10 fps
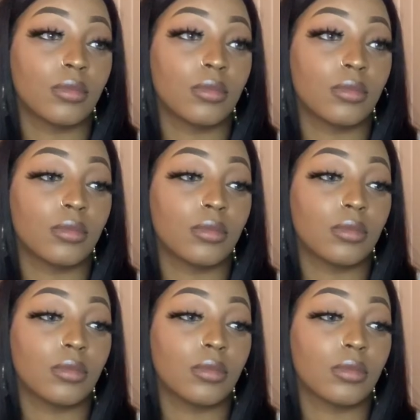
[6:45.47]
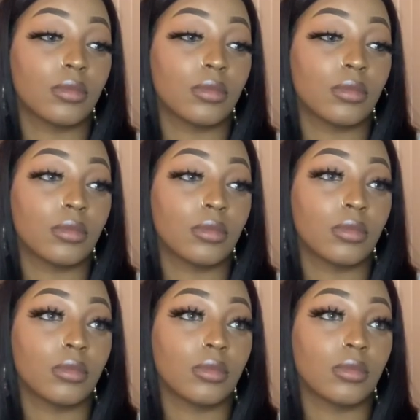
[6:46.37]

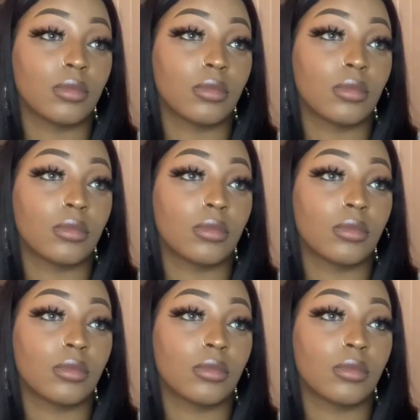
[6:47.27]
[no speech]